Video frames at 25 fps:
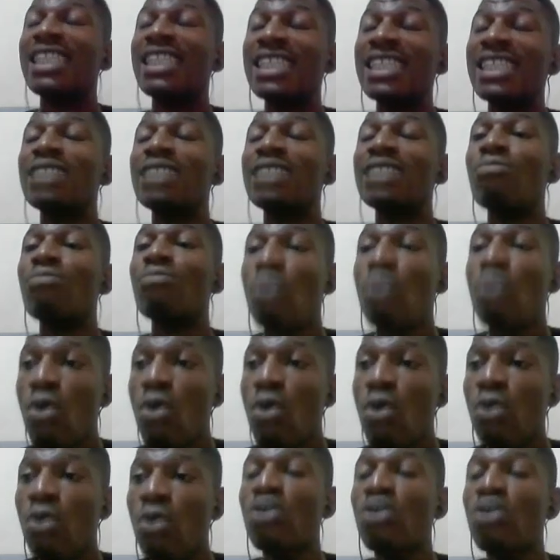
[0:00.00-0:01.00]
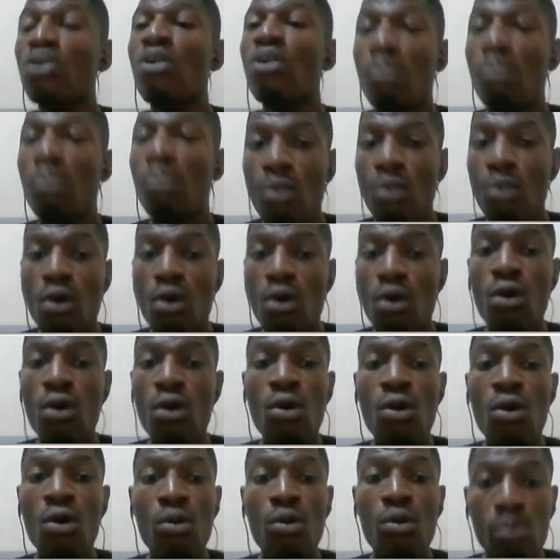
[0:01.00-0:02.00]
least more
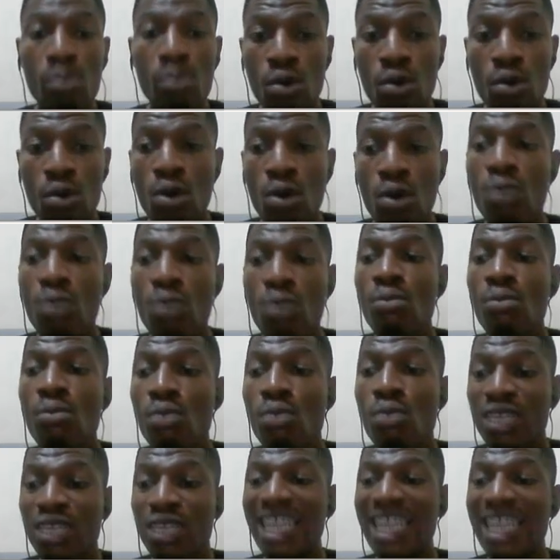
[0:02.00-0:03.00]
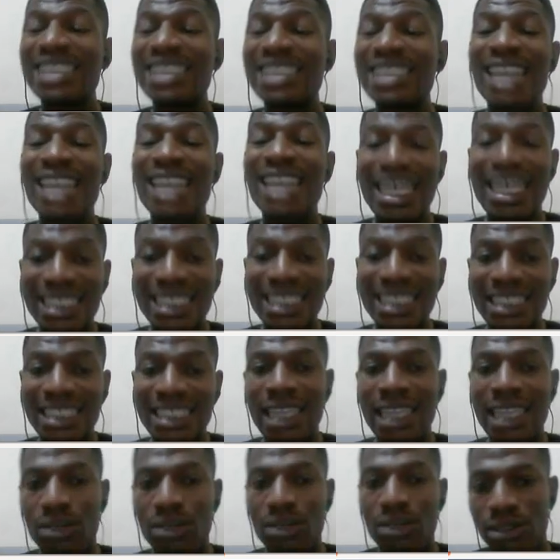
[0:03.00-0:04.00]
than
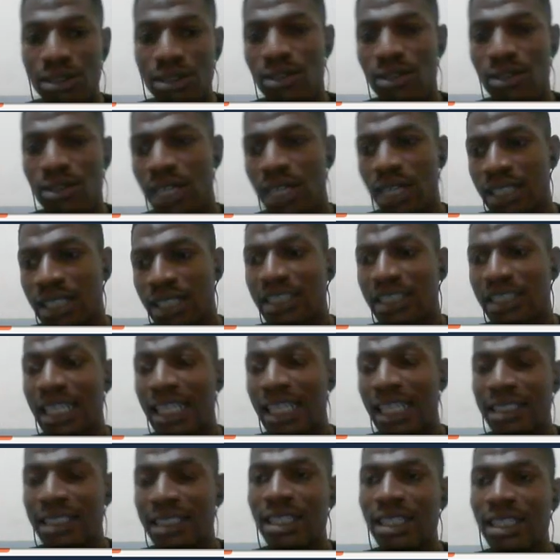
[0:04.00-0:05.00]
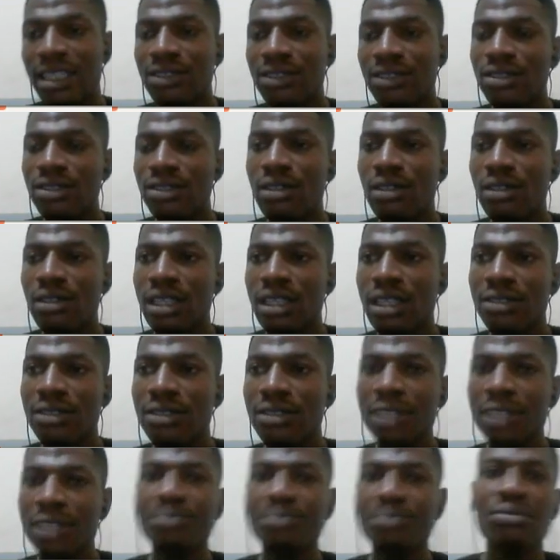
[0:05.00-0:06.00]
$30,000. $30,000,
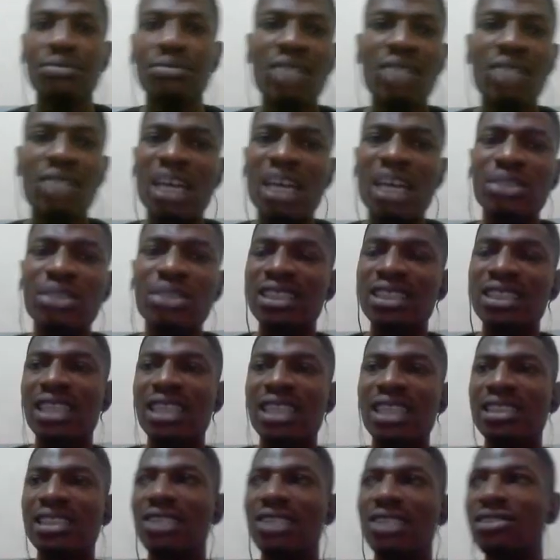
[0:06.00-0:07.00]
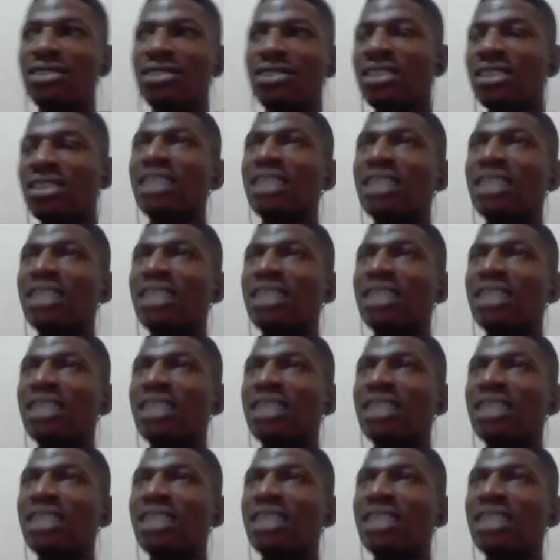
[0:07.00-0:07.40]
right? How much is $30,000?